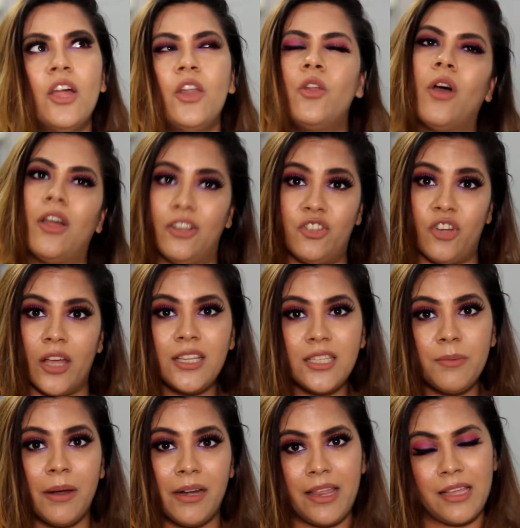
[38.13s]
Not
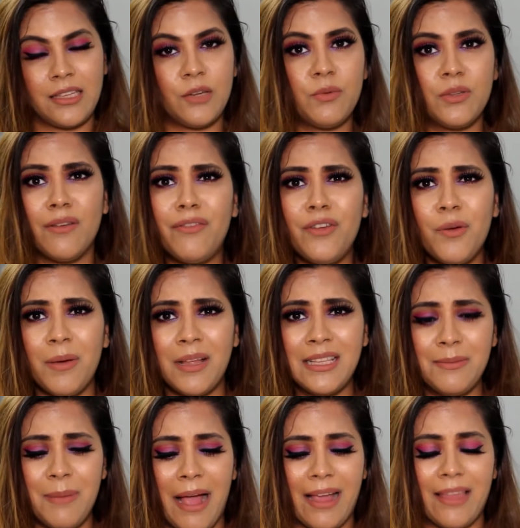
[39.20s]
just, but yes, it was a few
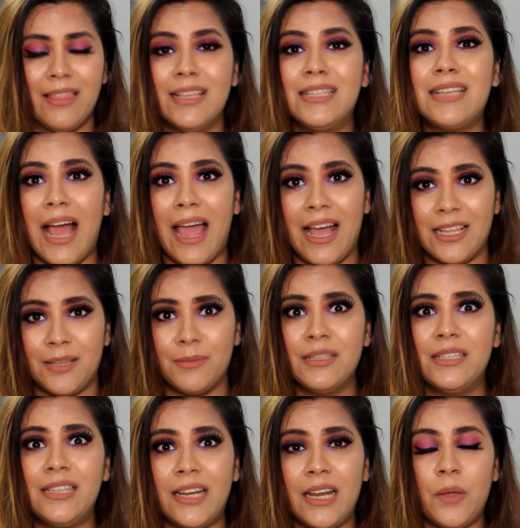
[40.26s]
months back, and this guy has been
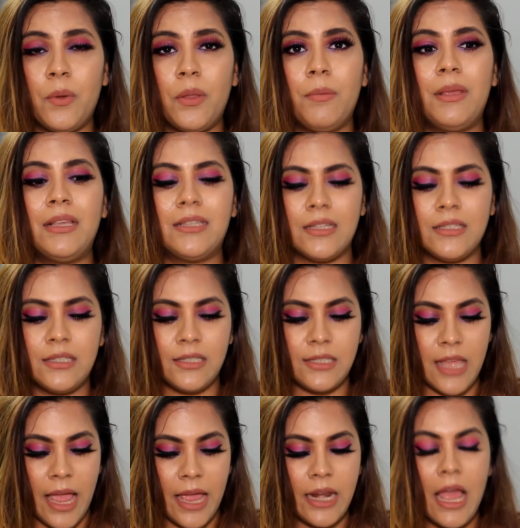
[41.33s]
sitting with me since
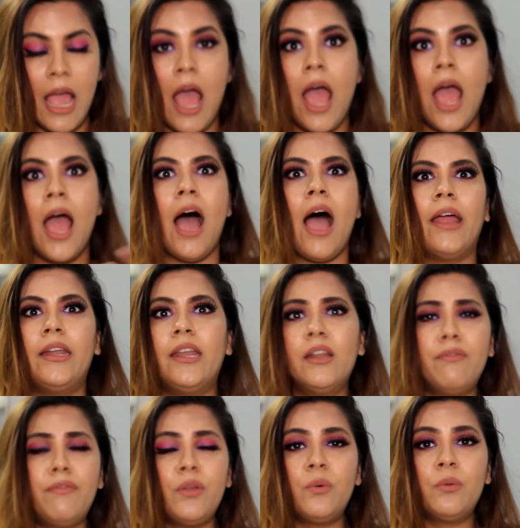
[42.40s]
then. I did
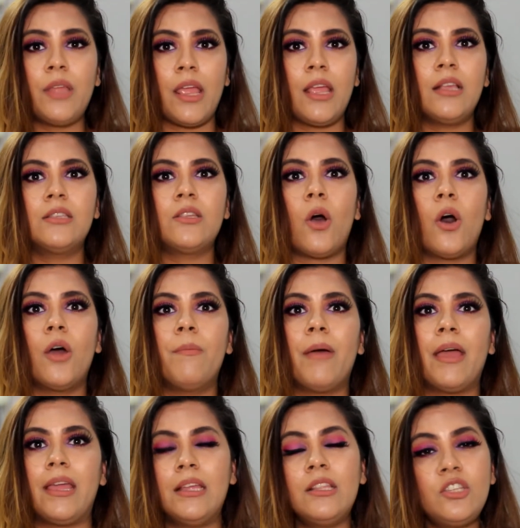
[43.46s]
a few things on
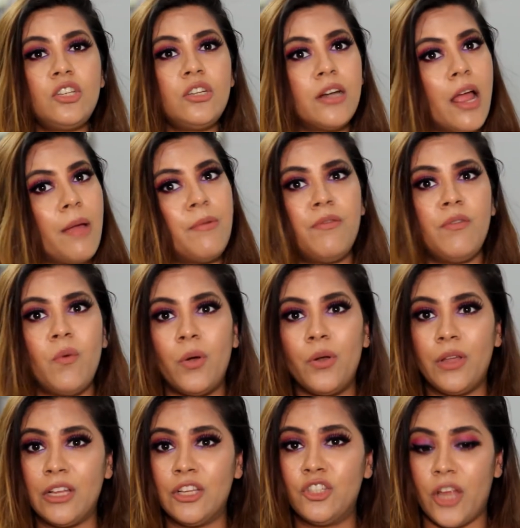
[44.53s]
my Instagram. If you want,
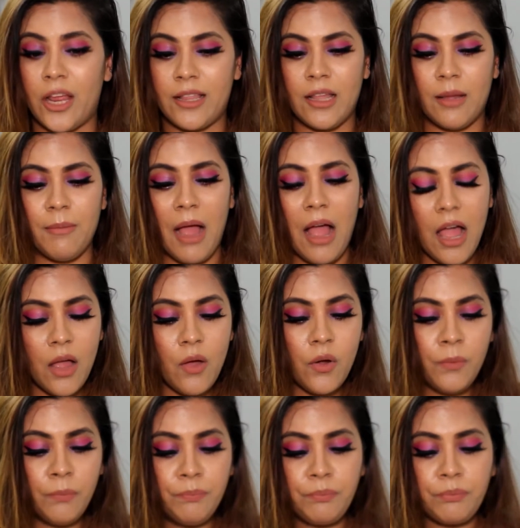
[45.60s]
you can check them
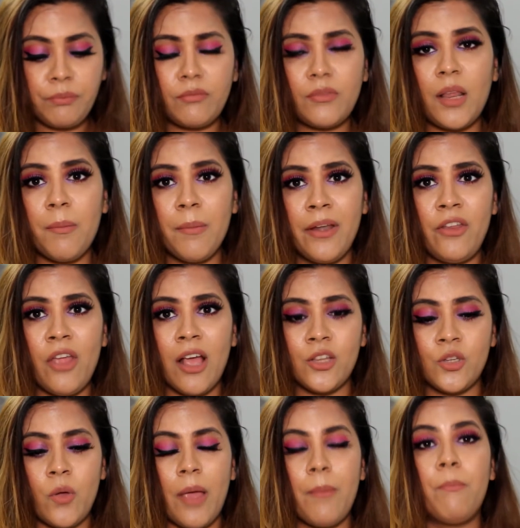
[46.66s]
out. But yeah,
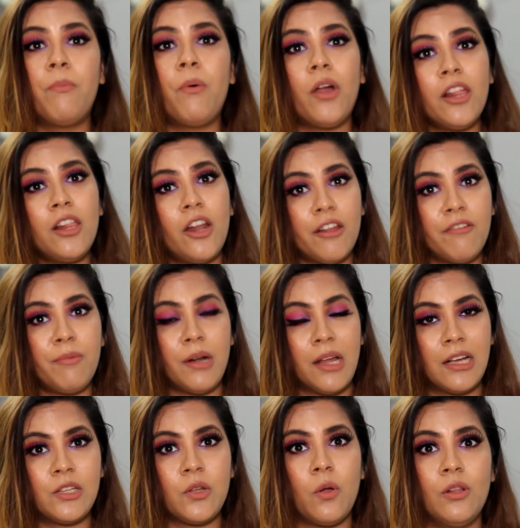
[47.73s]
so I bought a lot of
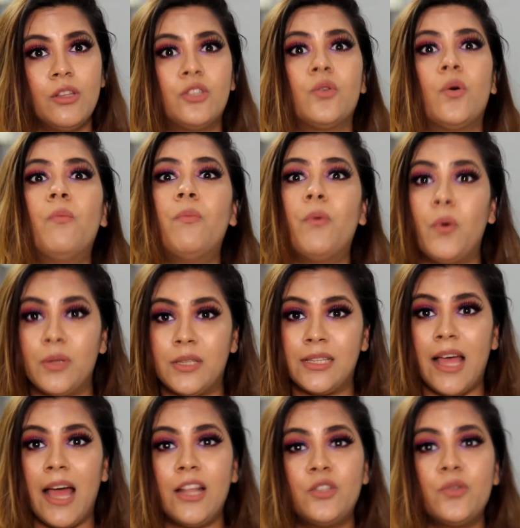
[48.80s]
products also post
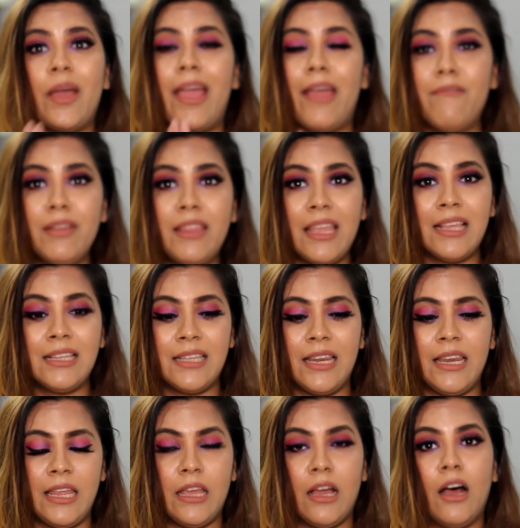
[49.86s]
that, so everything is in
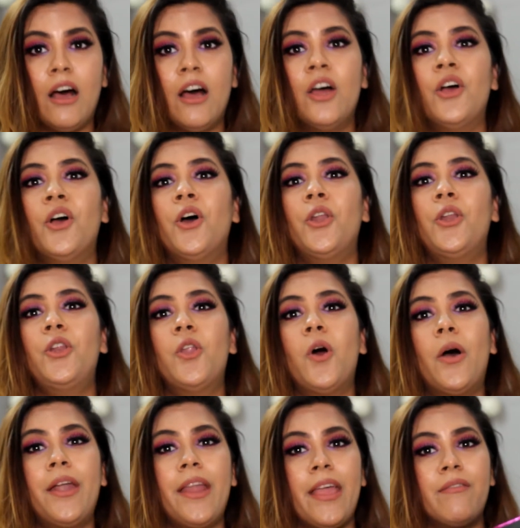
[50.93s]
here.
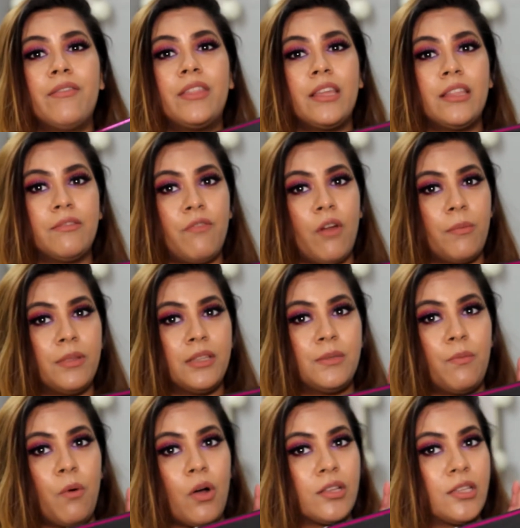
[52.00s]
Not everything from this
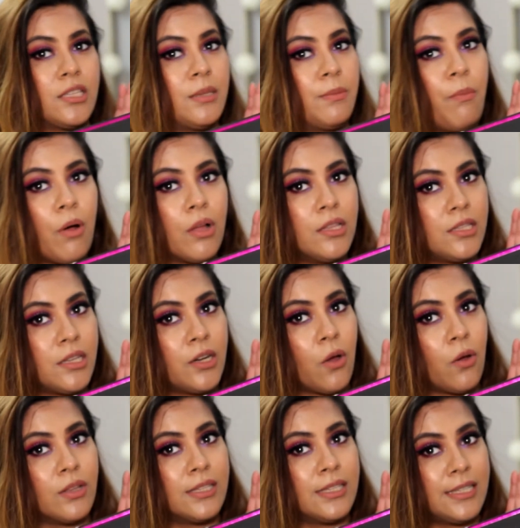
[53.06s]
box is sponsored
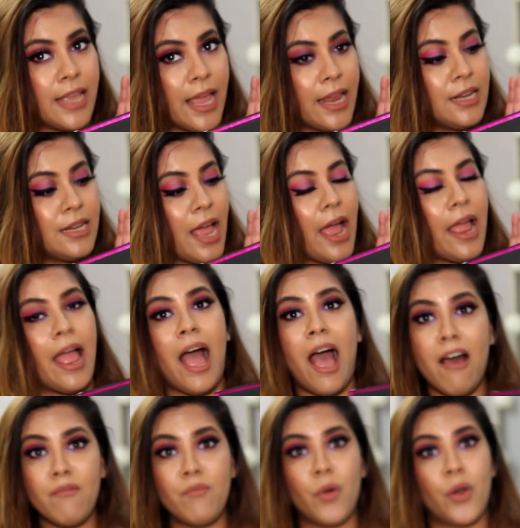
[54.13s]
or sent. I
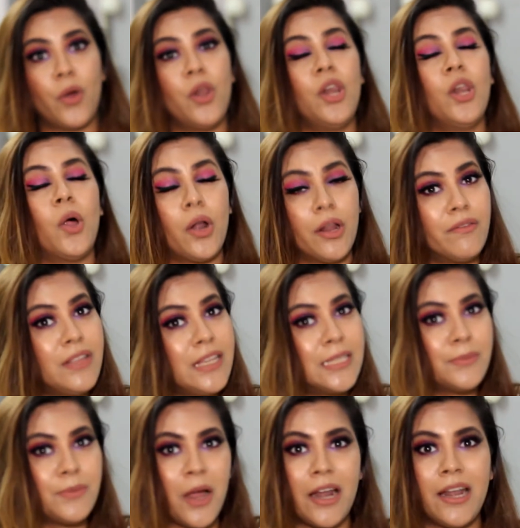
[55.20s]
have bought a lot of
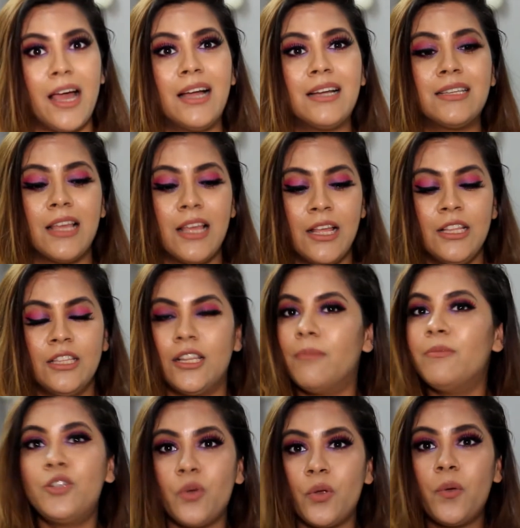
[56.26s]
these products. So let
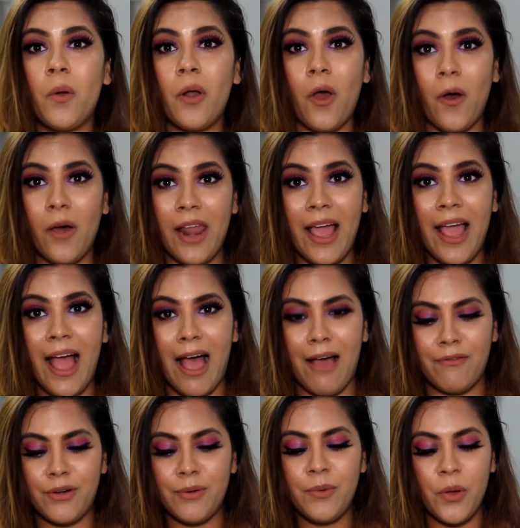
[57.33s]
me show you what all I
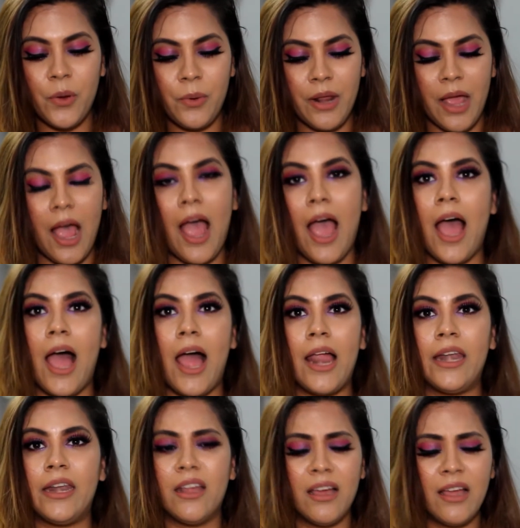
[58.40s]
have from Huda,
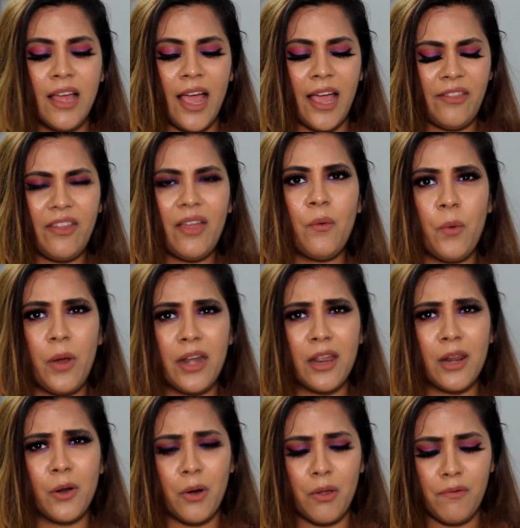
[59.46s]
and I think I'm wearing
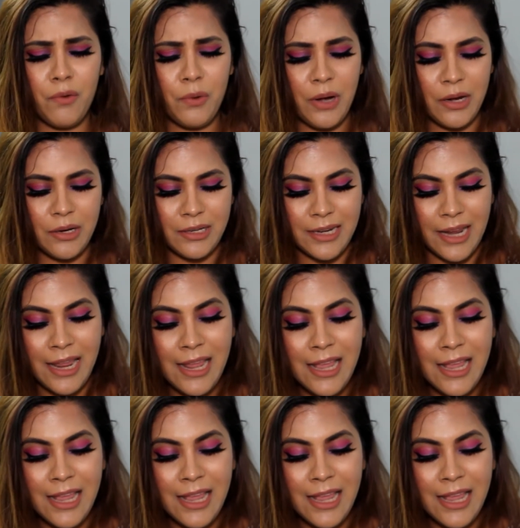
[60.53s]
a lot of Huda today.